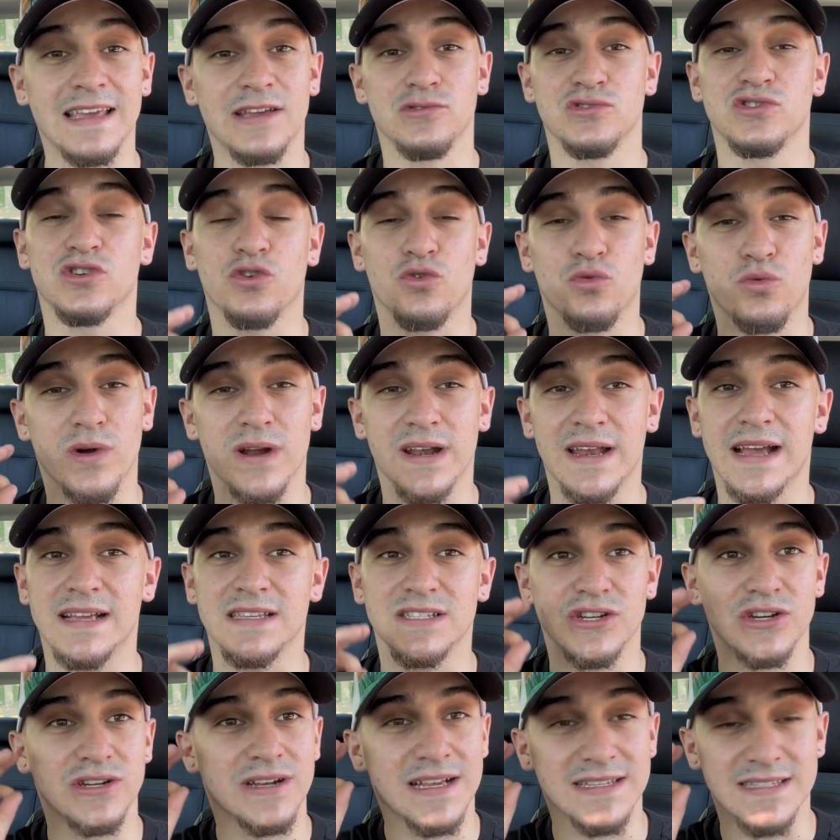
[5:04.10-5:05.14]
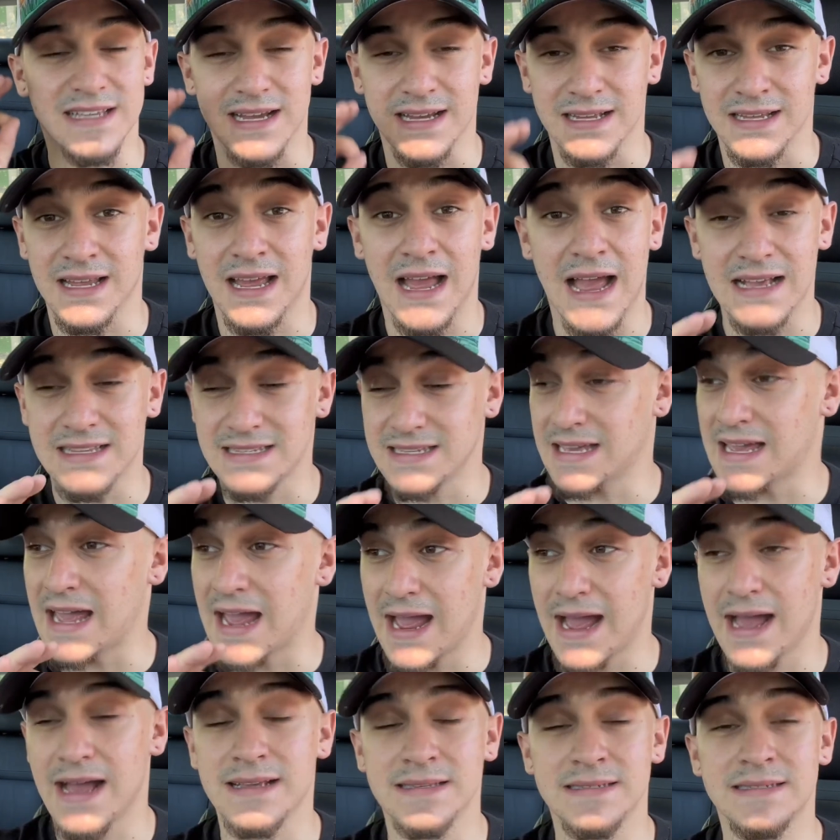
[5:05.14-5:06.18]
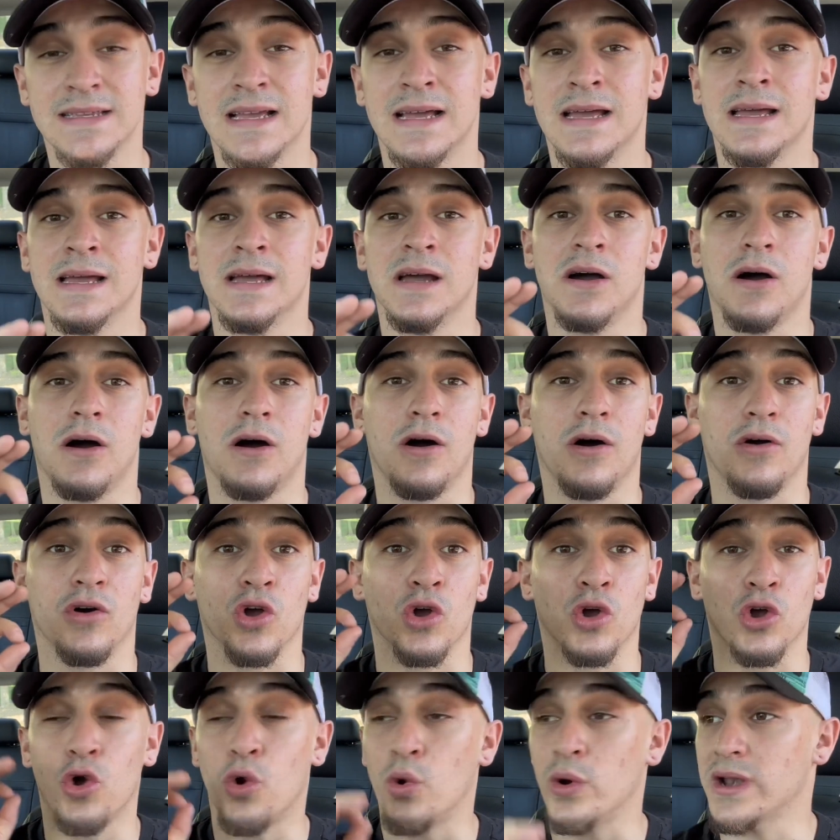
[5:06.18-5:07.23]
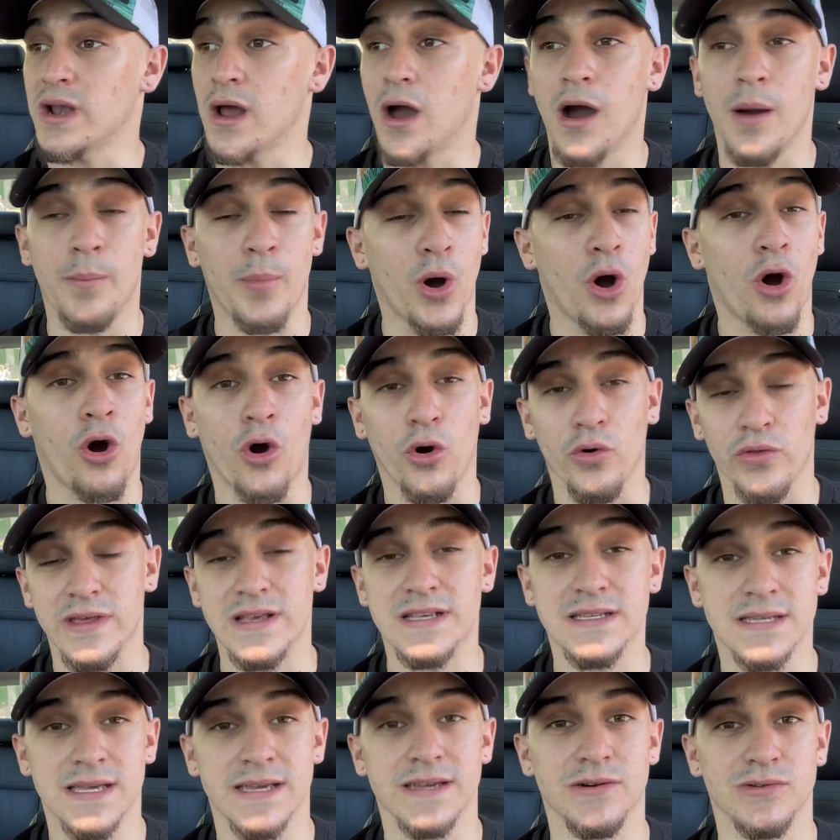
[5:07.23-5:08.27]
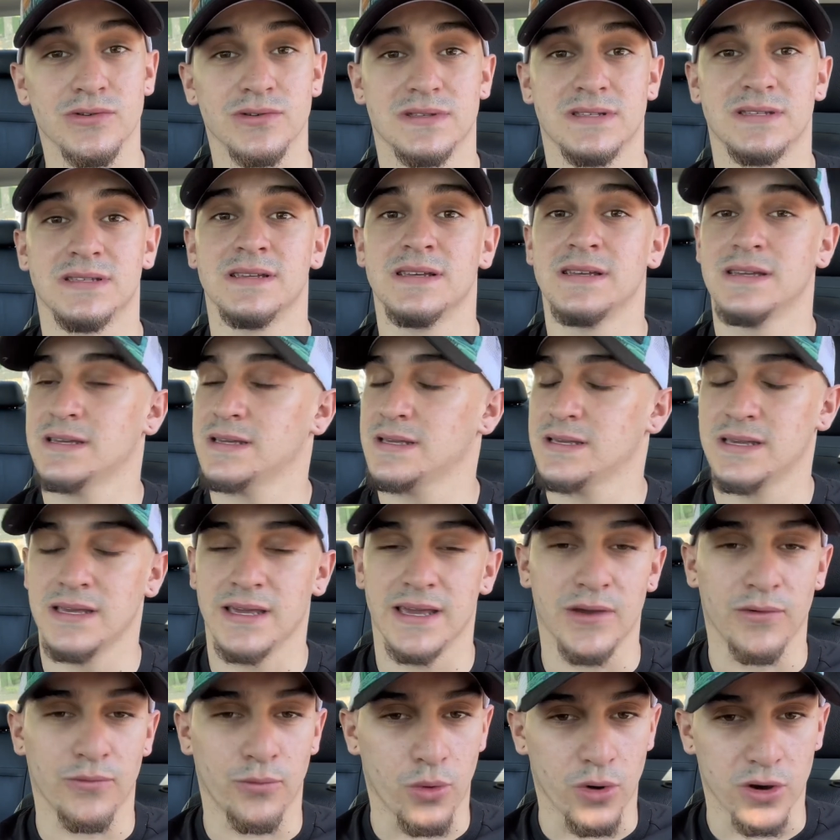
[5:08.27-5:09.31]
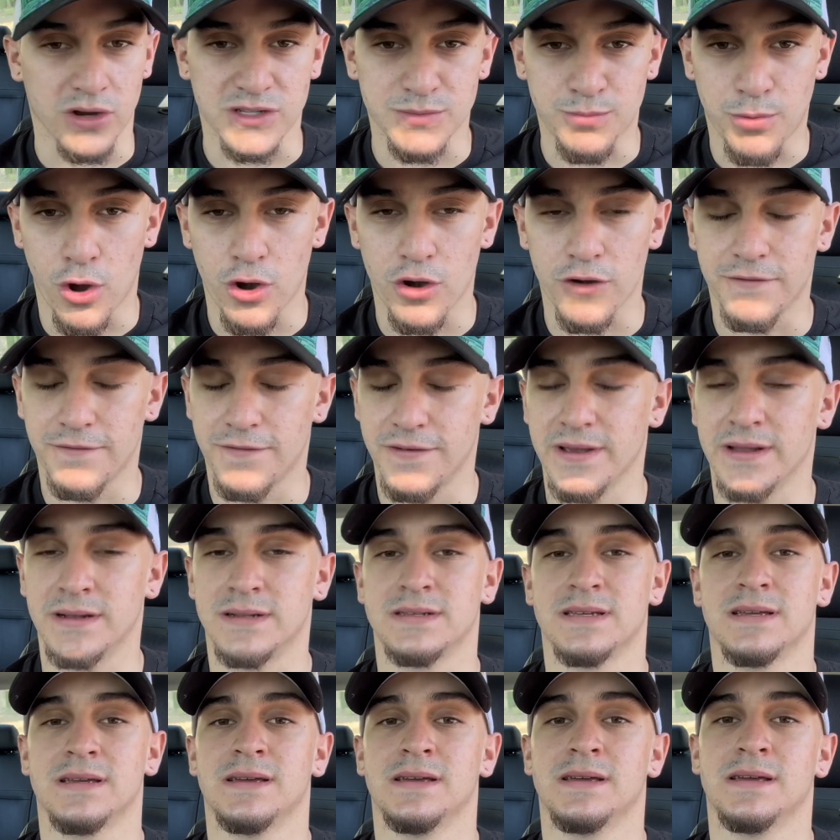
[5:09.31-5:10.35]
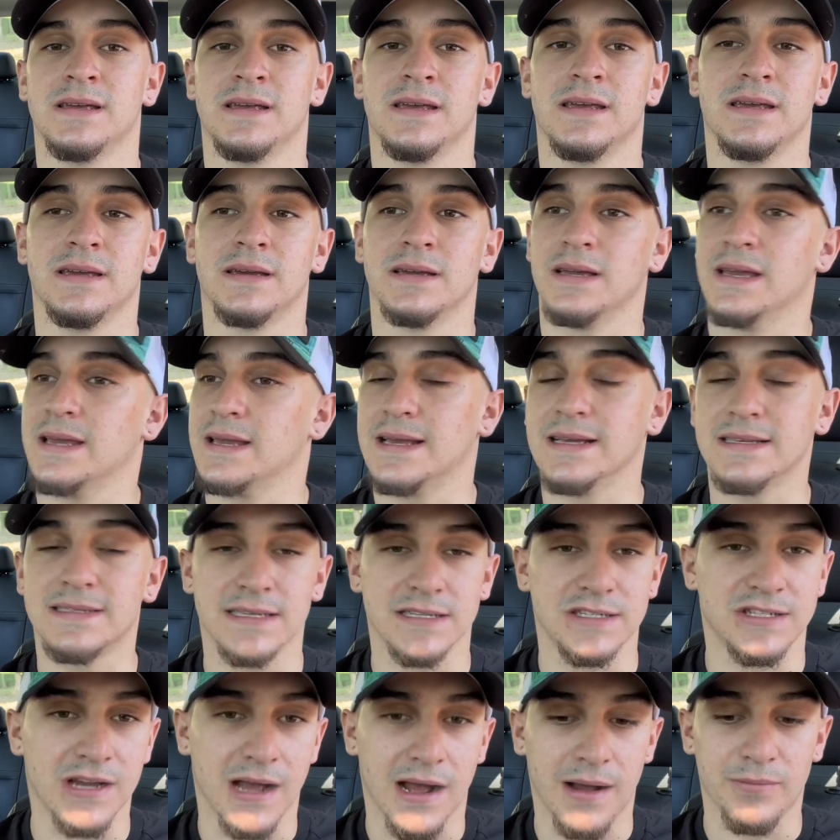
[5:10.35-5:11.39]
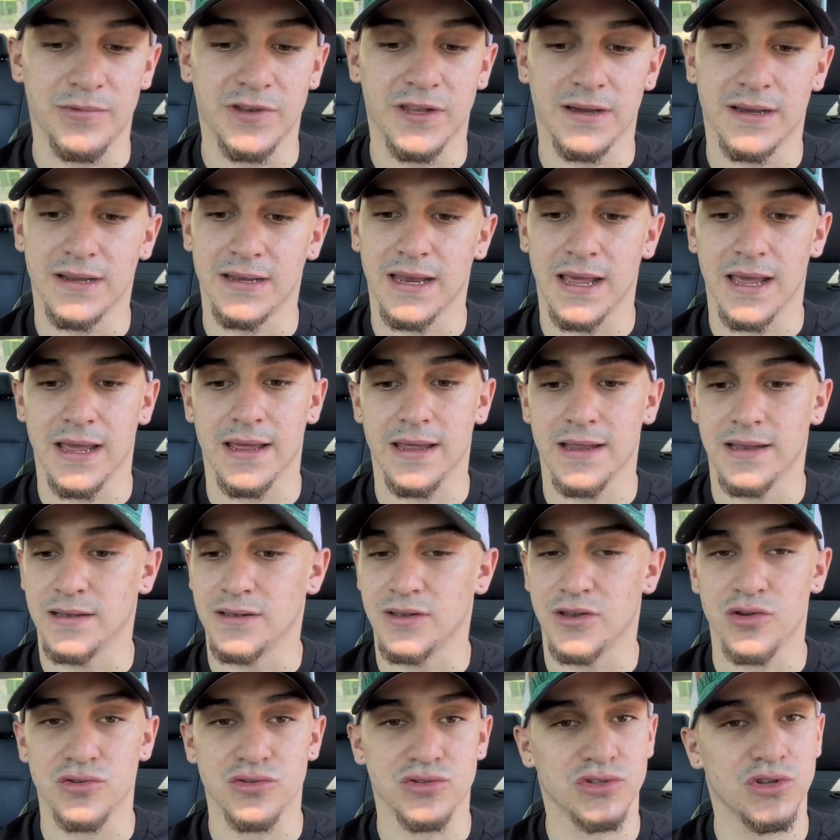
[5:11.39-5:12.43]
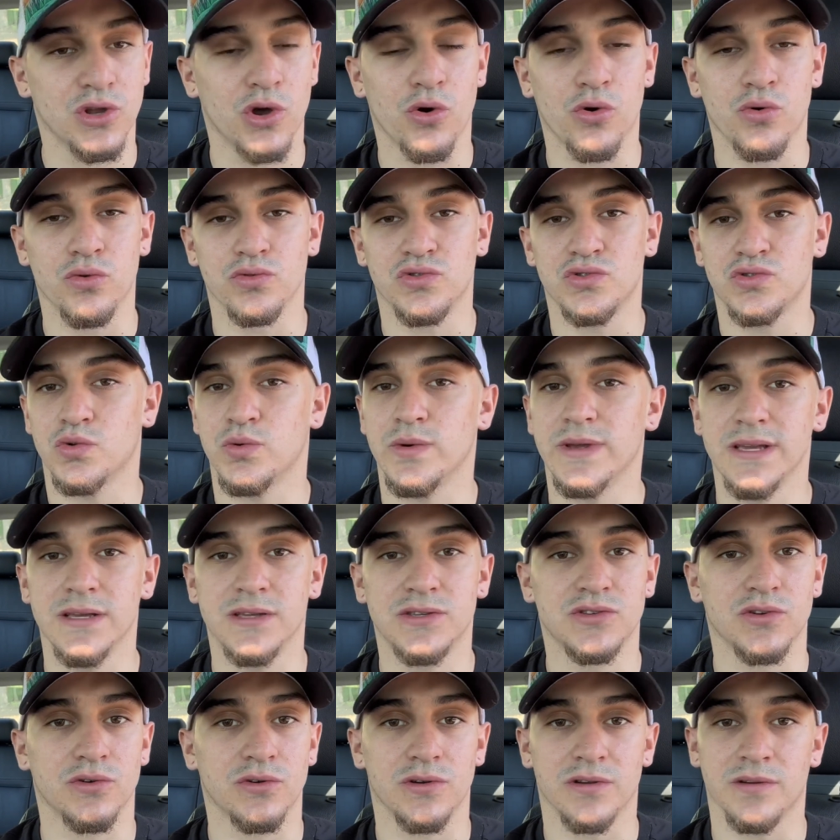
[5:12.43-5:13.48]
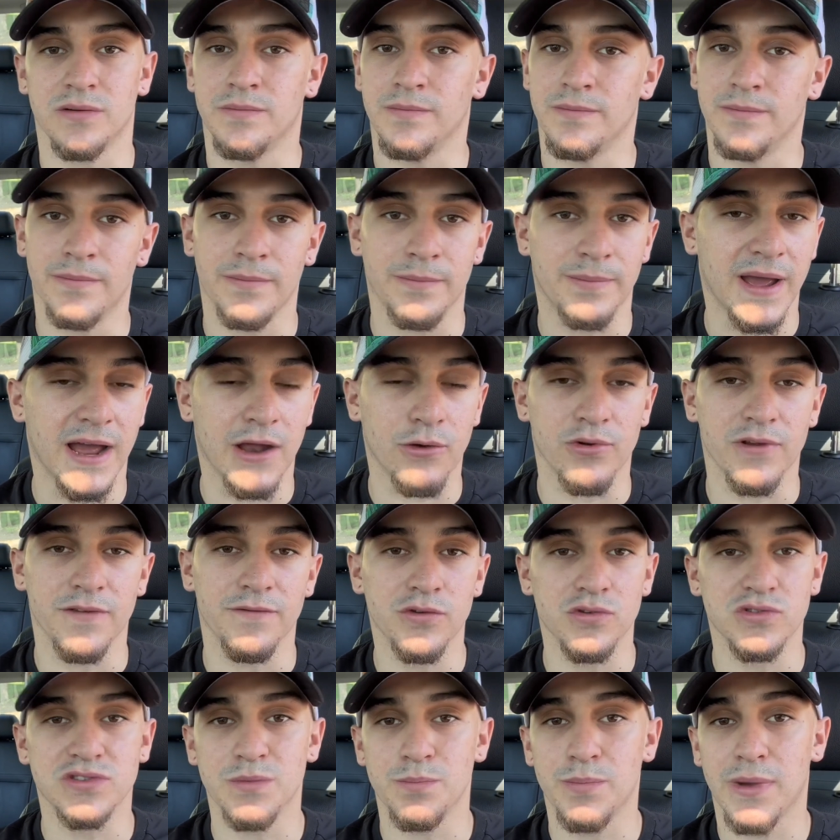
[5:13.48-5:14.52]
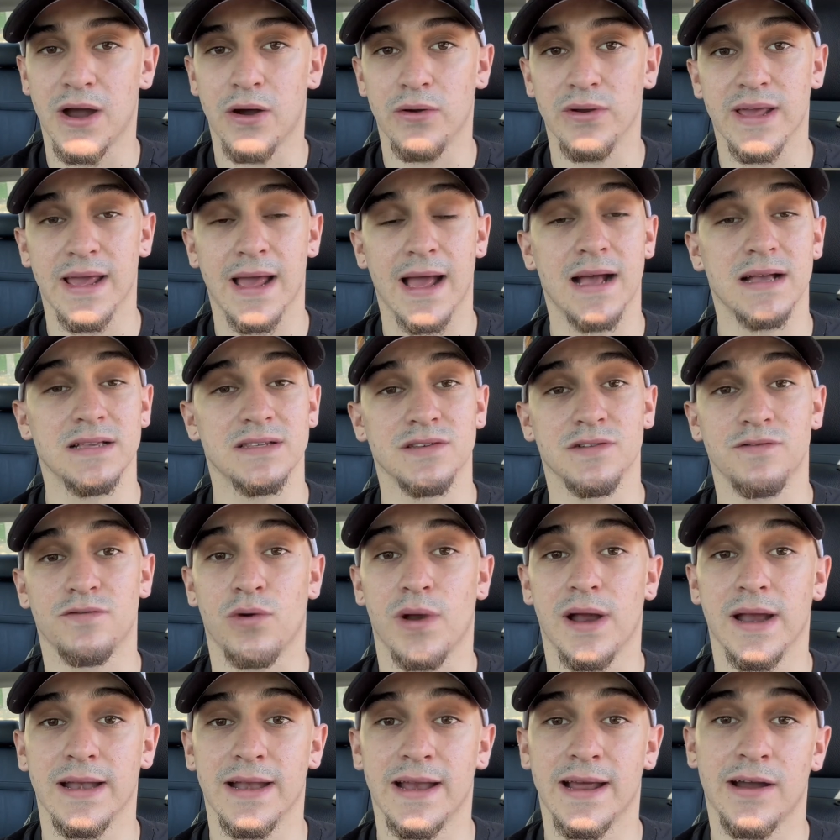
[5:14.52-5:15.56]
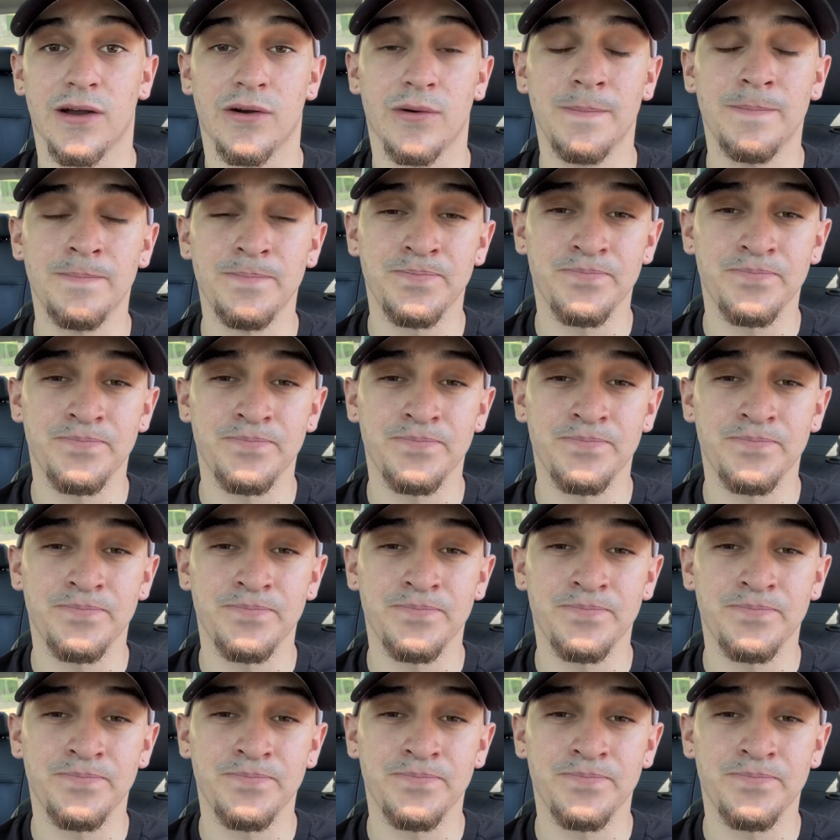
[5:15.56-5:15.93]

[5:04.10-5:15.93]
it was gonna run as good as I as it has um, going up all these hills. It works perfect. It gets the job done, and there's no tweaks or bad reviews about it as of right now.